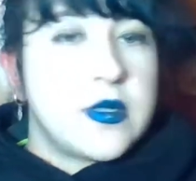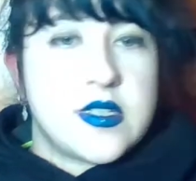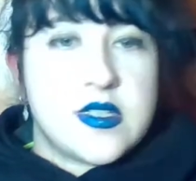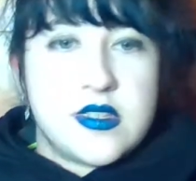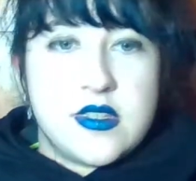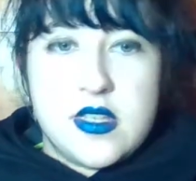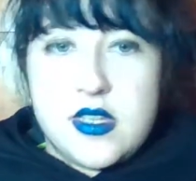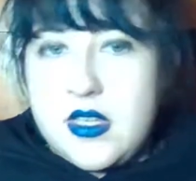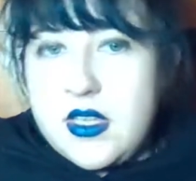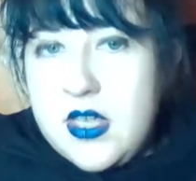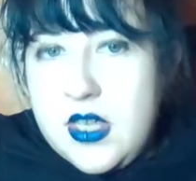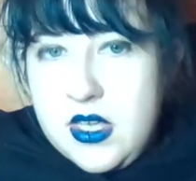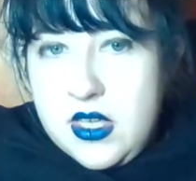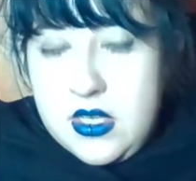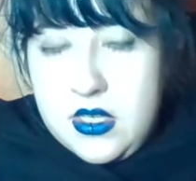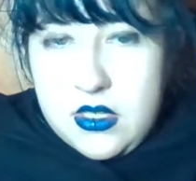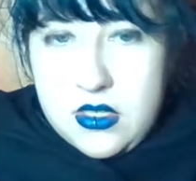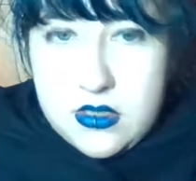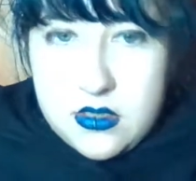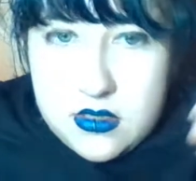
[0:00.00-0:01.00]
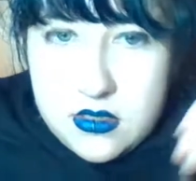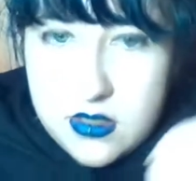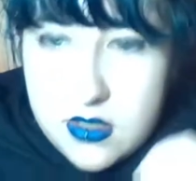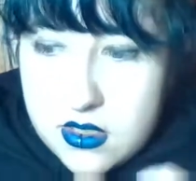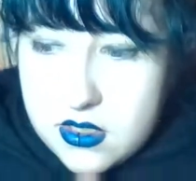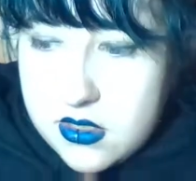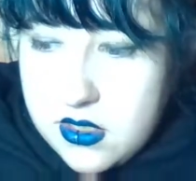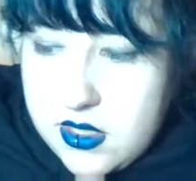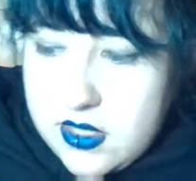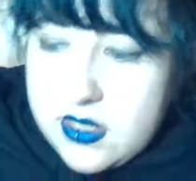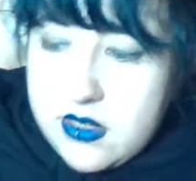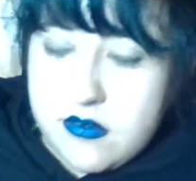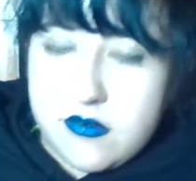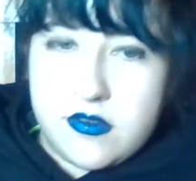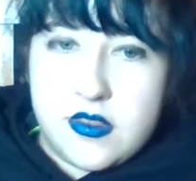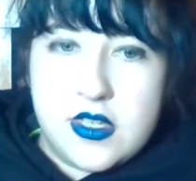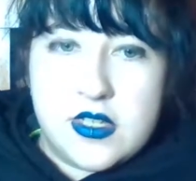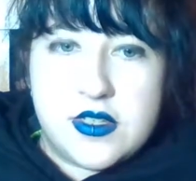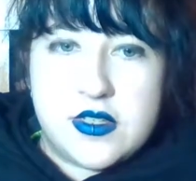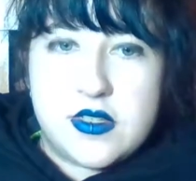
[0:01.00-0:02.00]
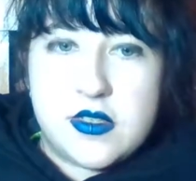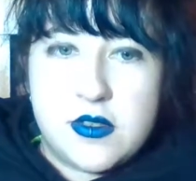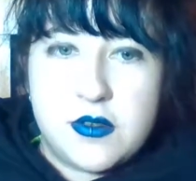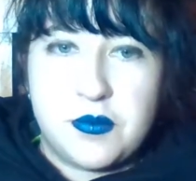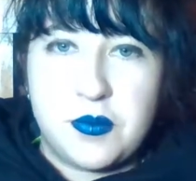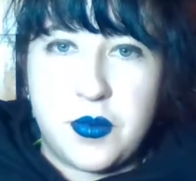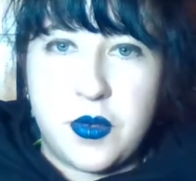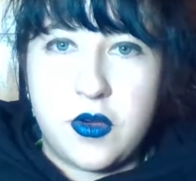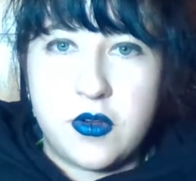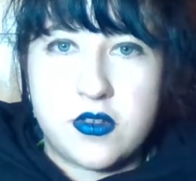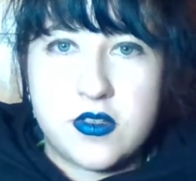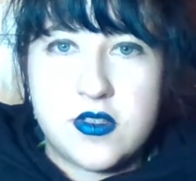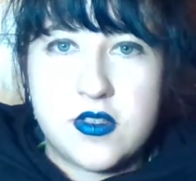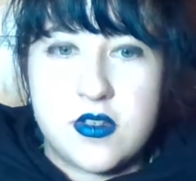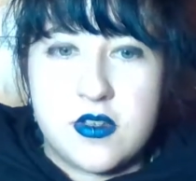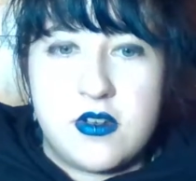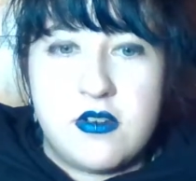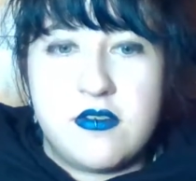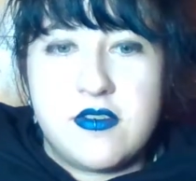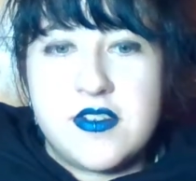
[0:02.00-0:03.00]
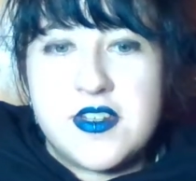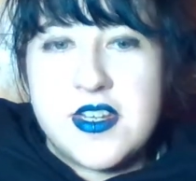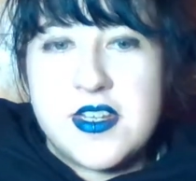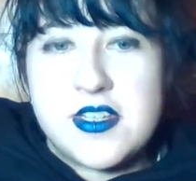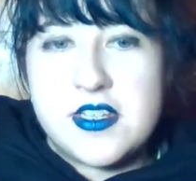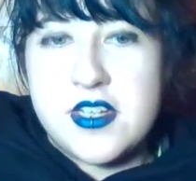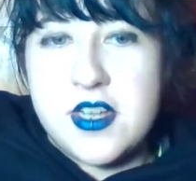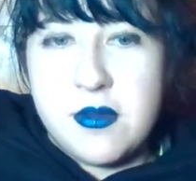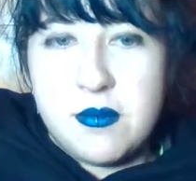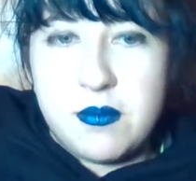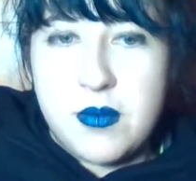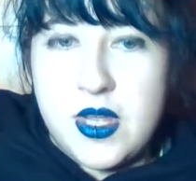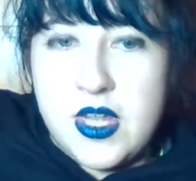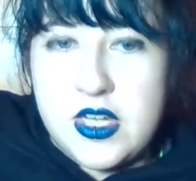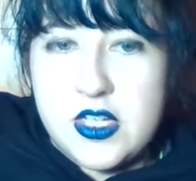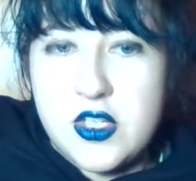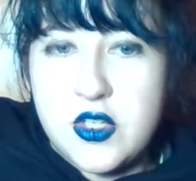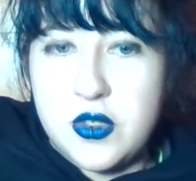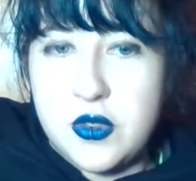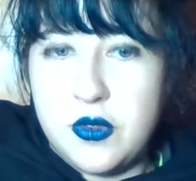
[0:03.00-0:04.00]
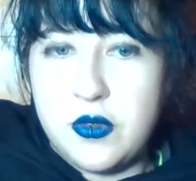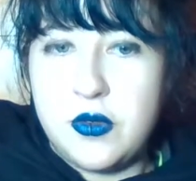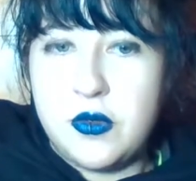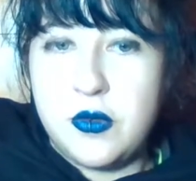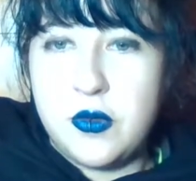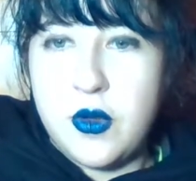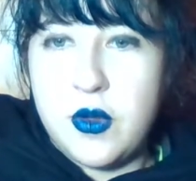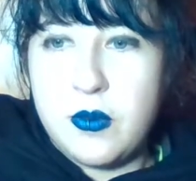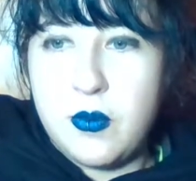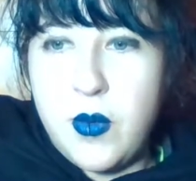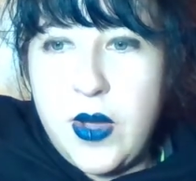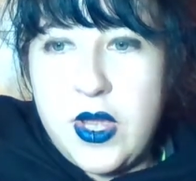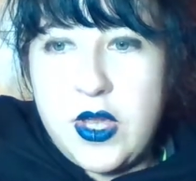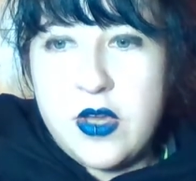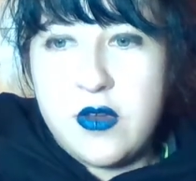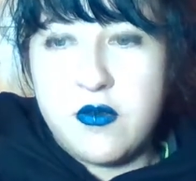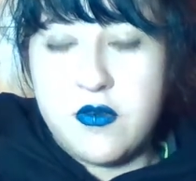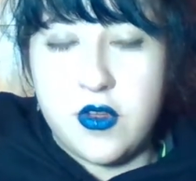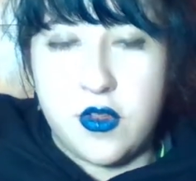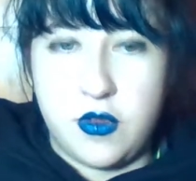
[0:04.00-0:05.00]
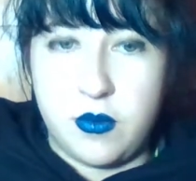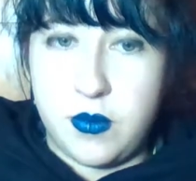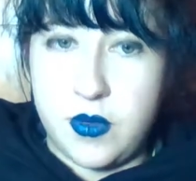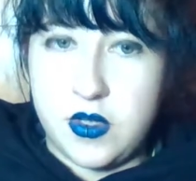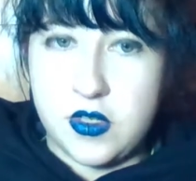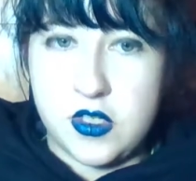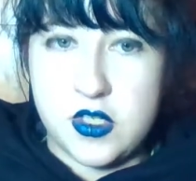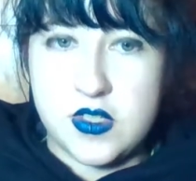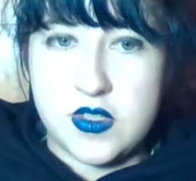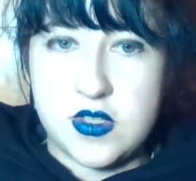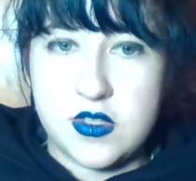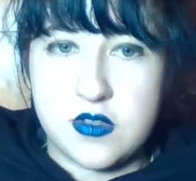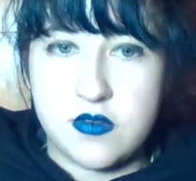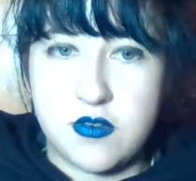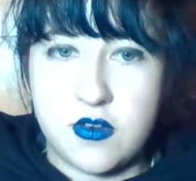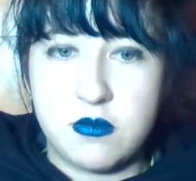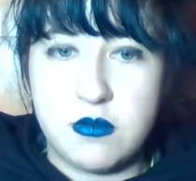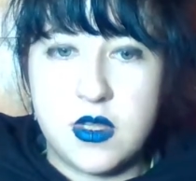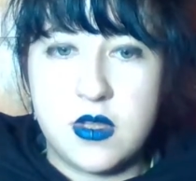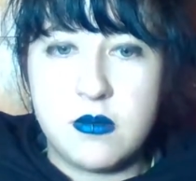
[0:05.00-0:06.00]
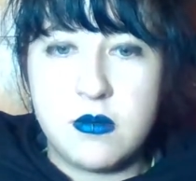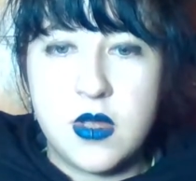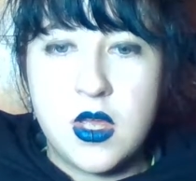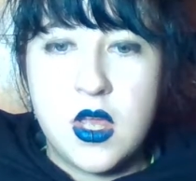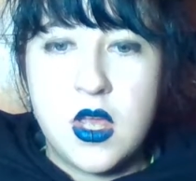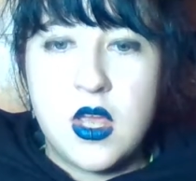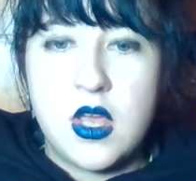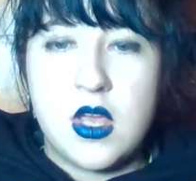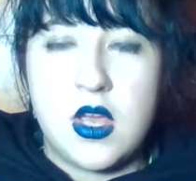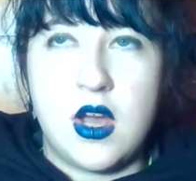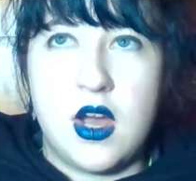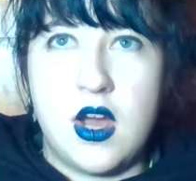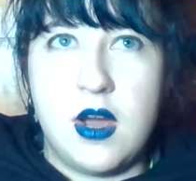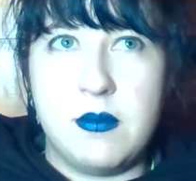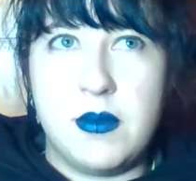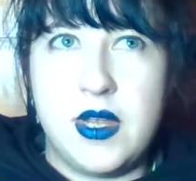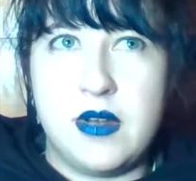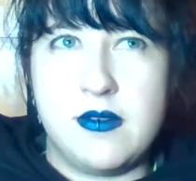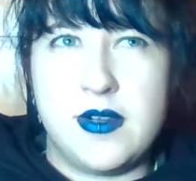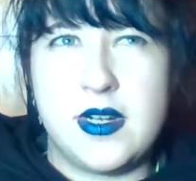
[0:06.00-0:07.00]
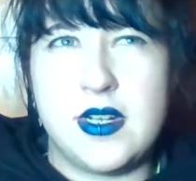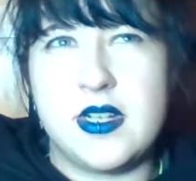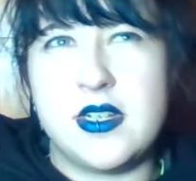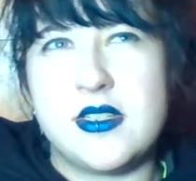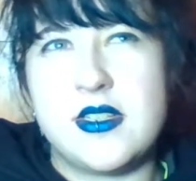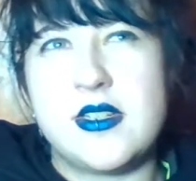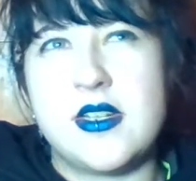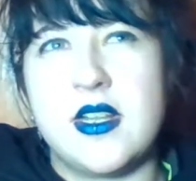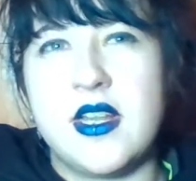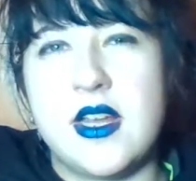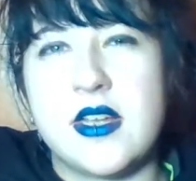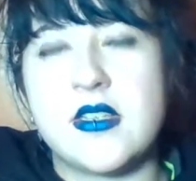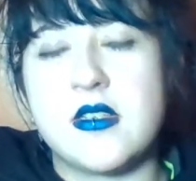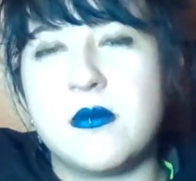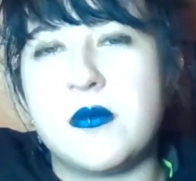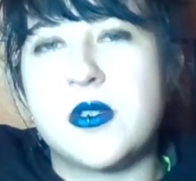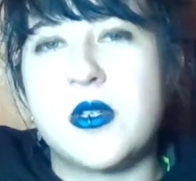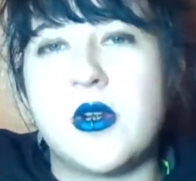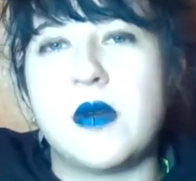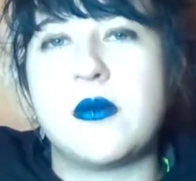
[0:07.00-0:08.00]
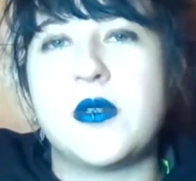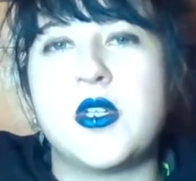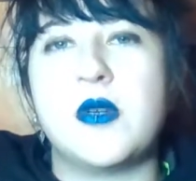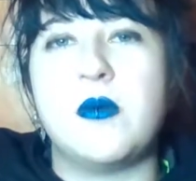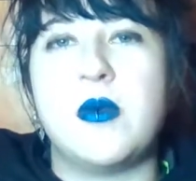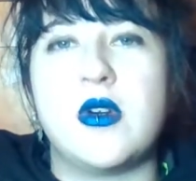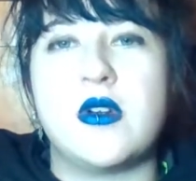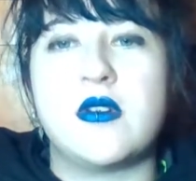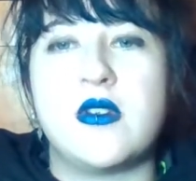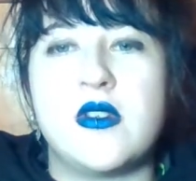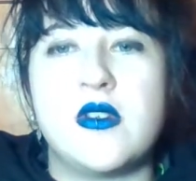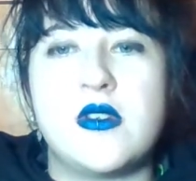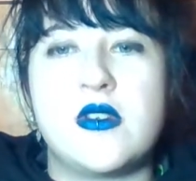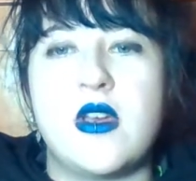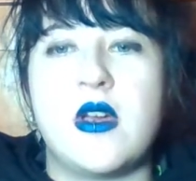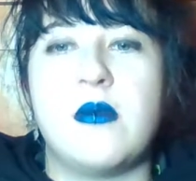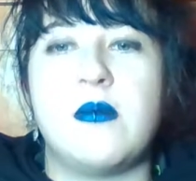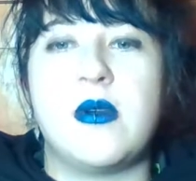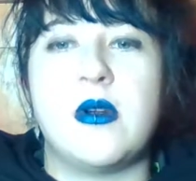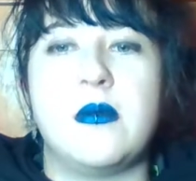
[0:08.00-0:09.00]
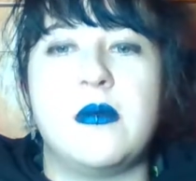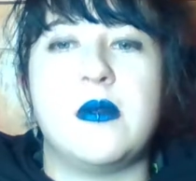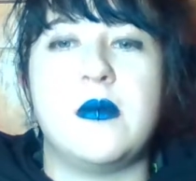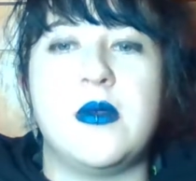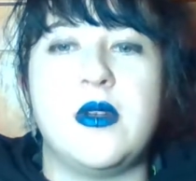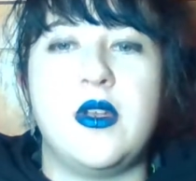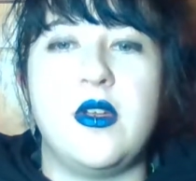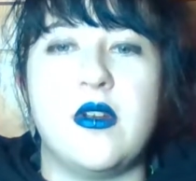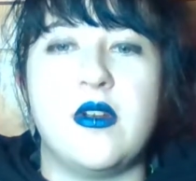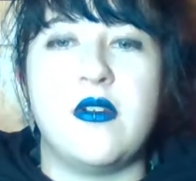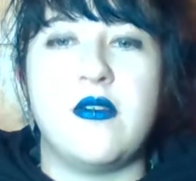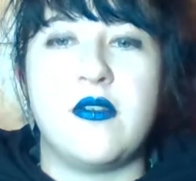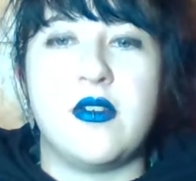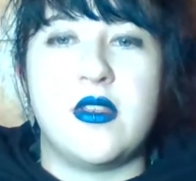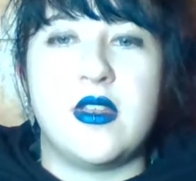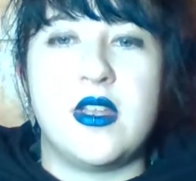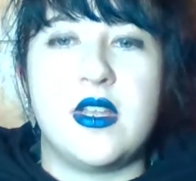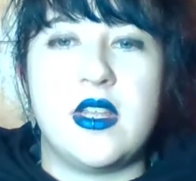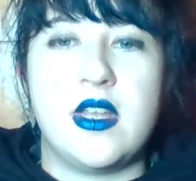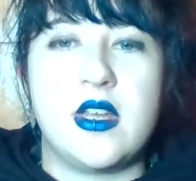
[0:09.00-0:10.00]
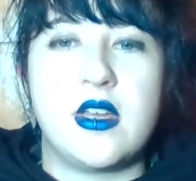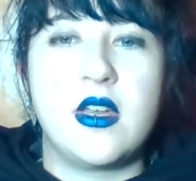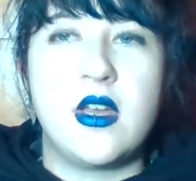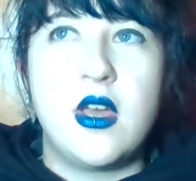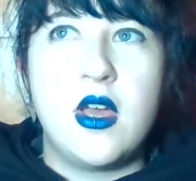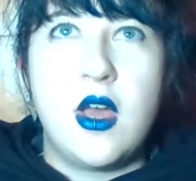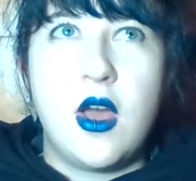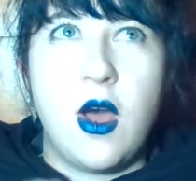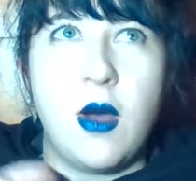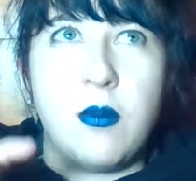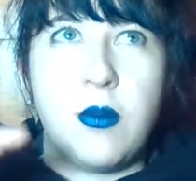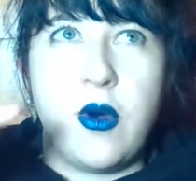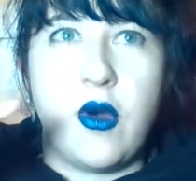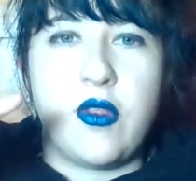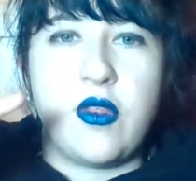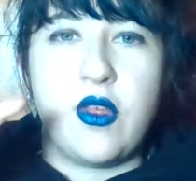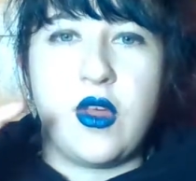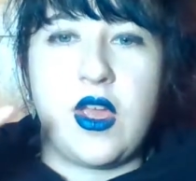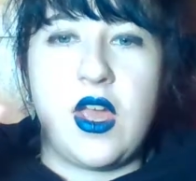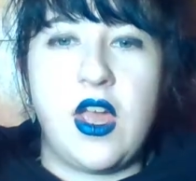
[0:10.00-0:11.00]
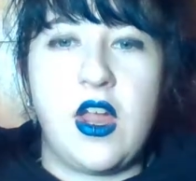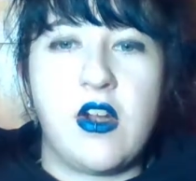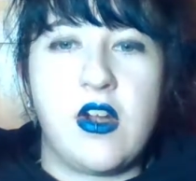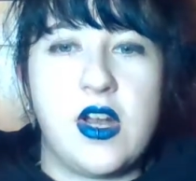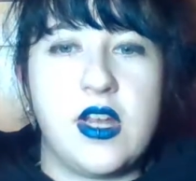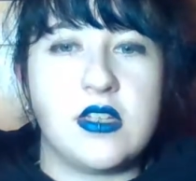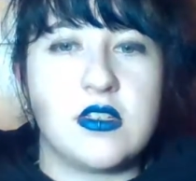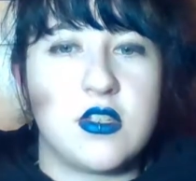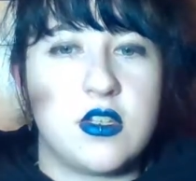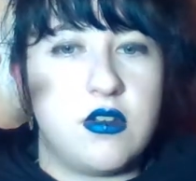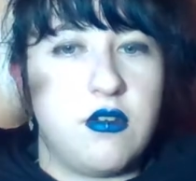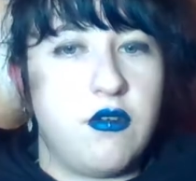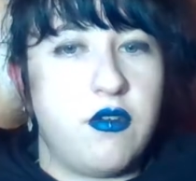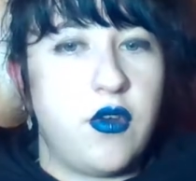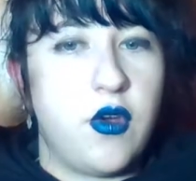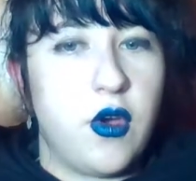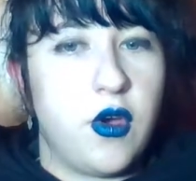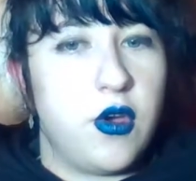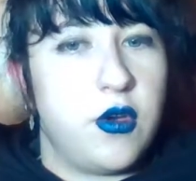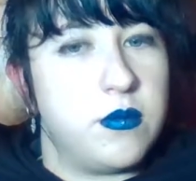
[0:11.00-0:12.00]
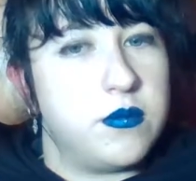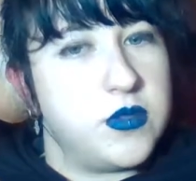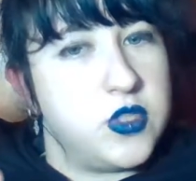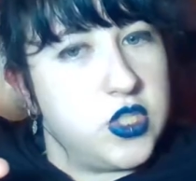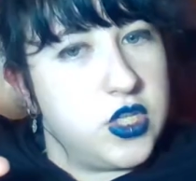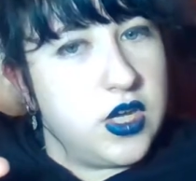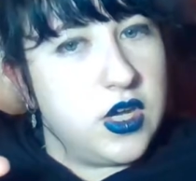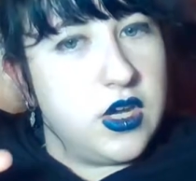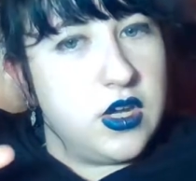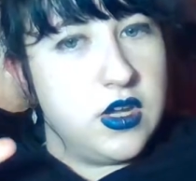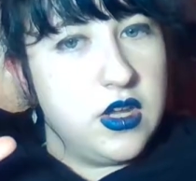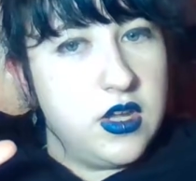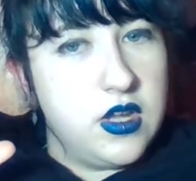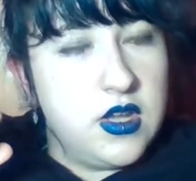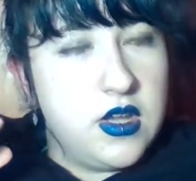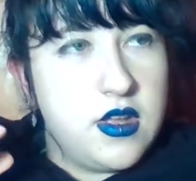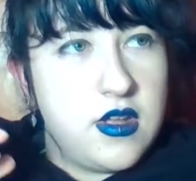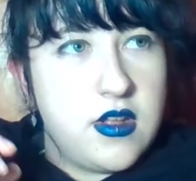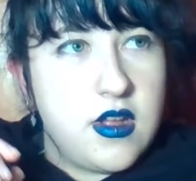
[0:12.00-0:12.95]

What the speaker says: I was thinking, like, if this box sort of does tempt me to make further purchases from them, in regards to, like, subscription boxes, I probably would go for their, like, apothecary sort of herb jar